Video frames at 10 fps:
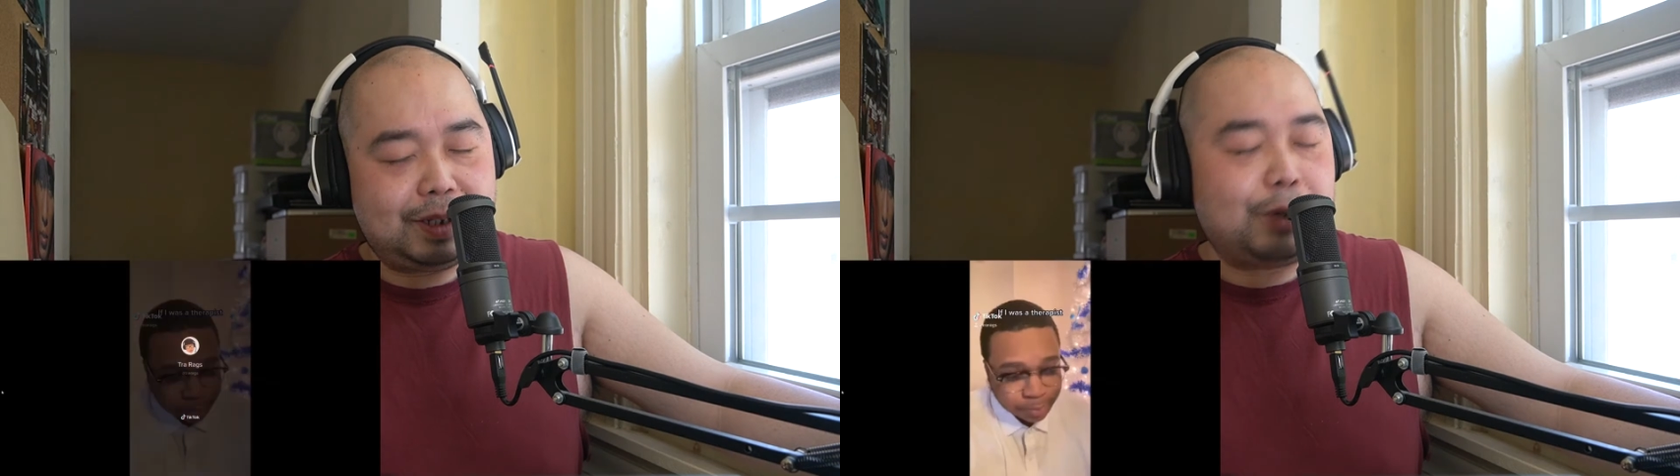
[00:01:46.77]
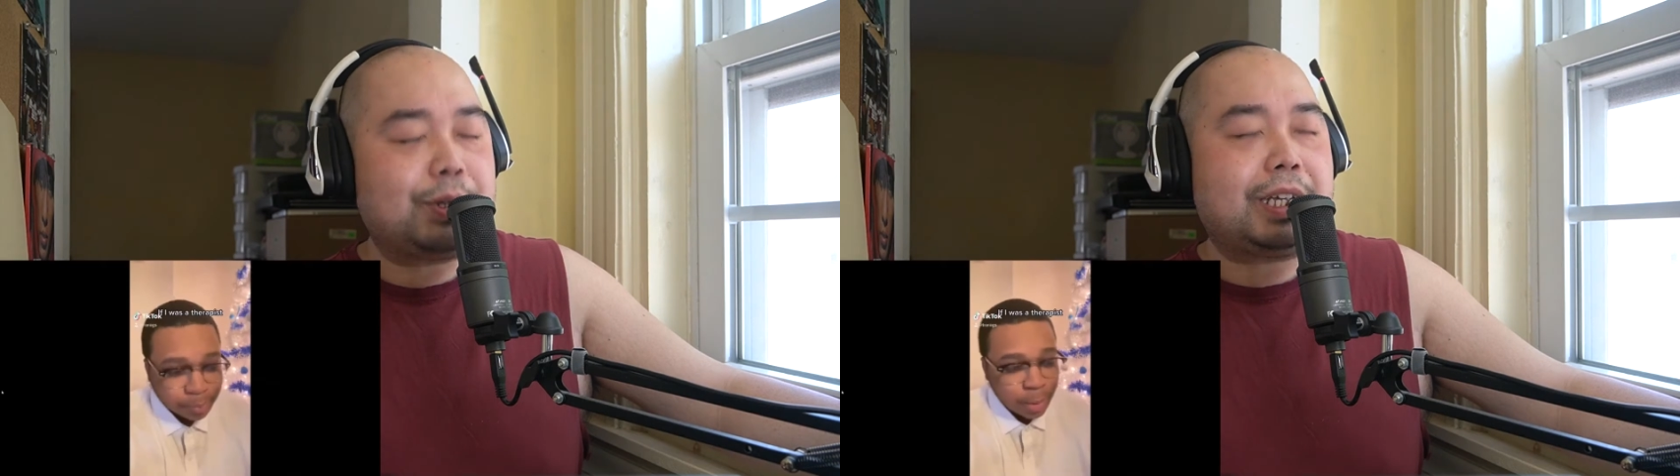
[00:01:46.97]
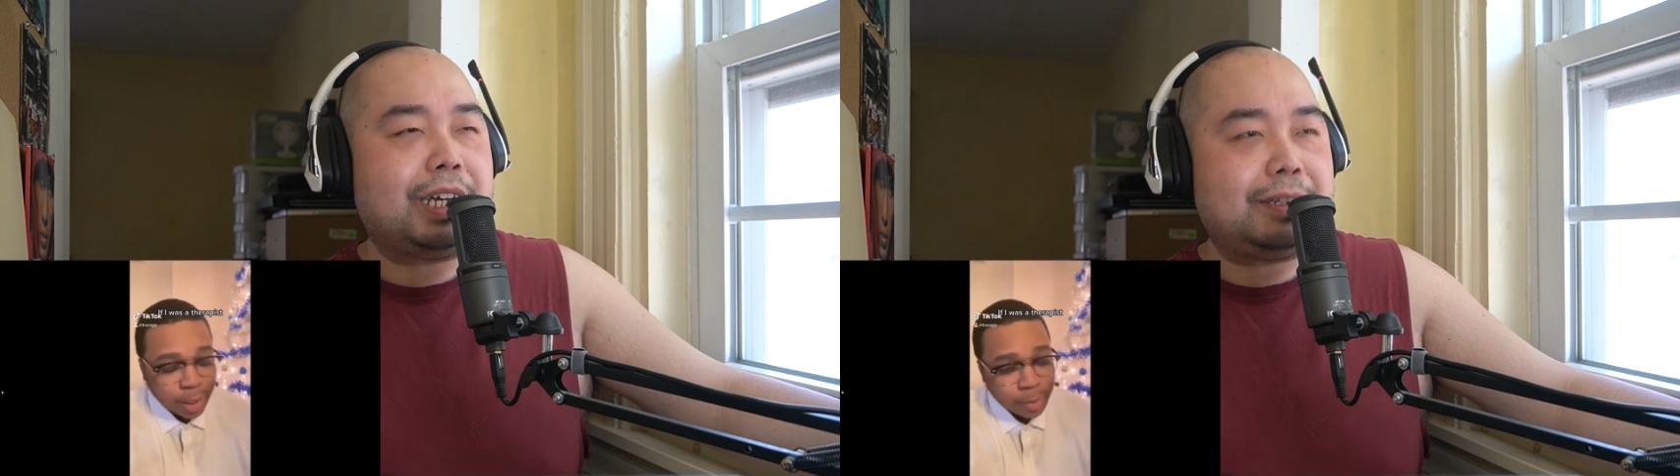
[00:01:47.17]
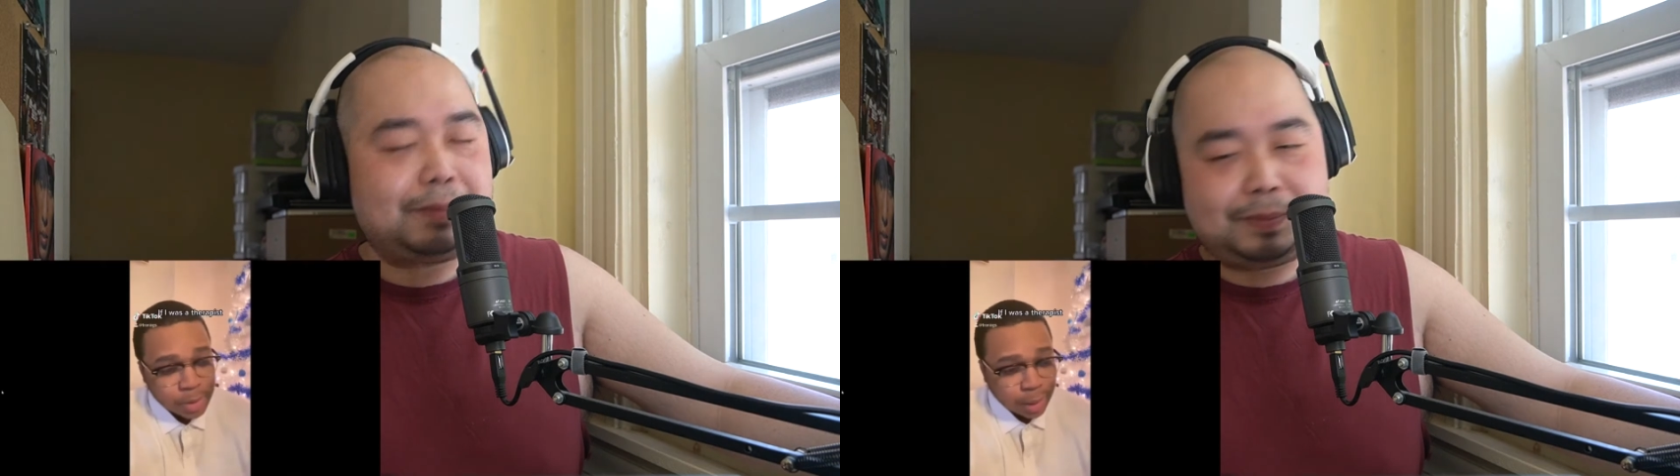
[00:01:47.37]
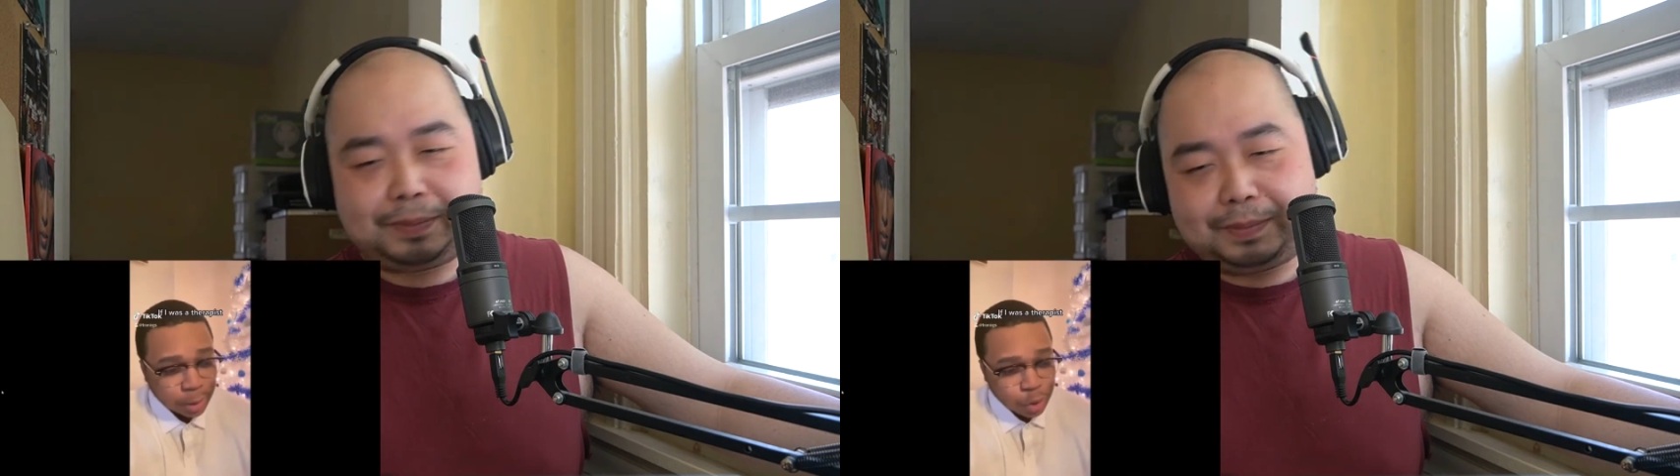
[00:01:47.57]
Oh, my name is Dr.
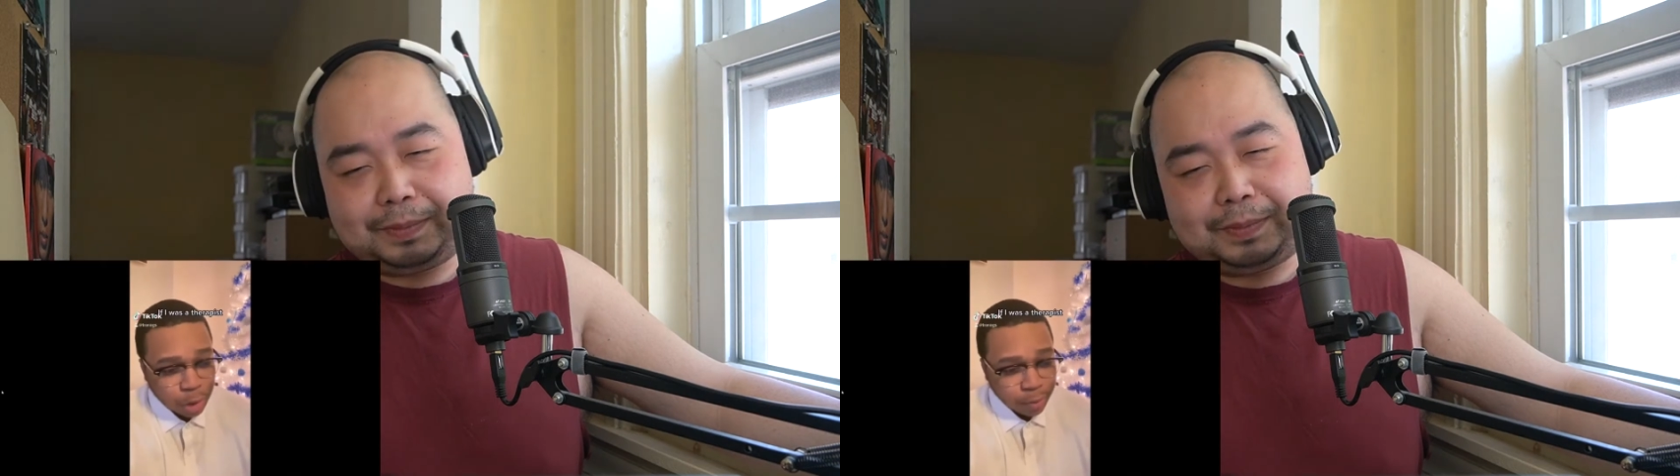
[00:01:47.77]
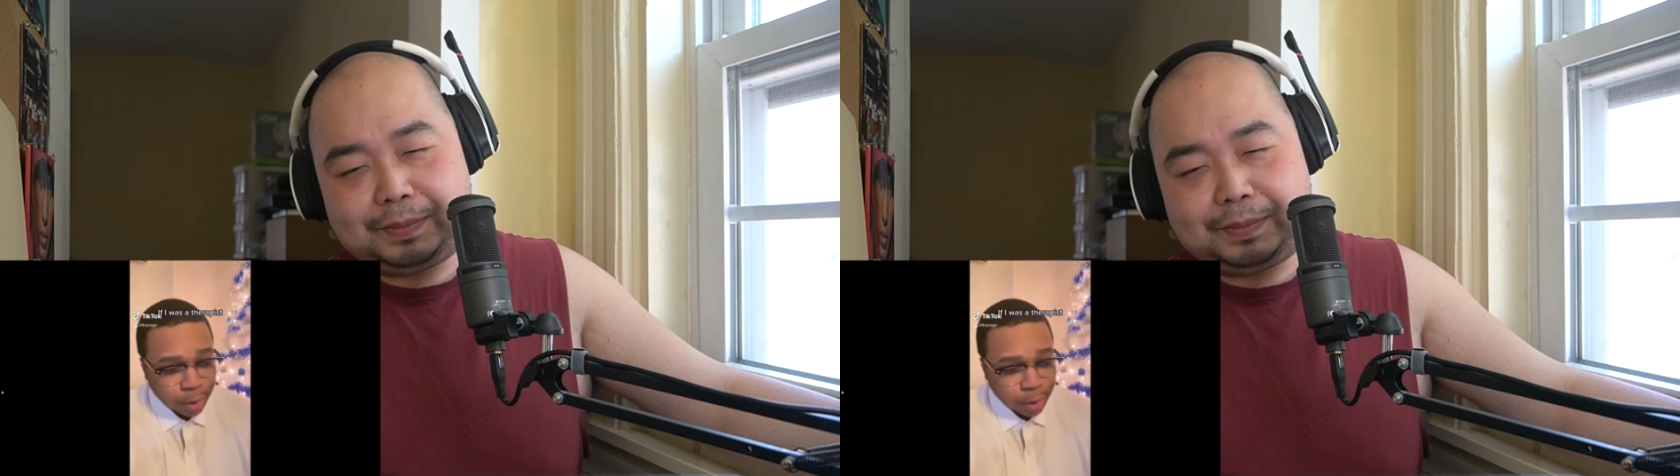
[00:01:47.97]
Trevor Eggs.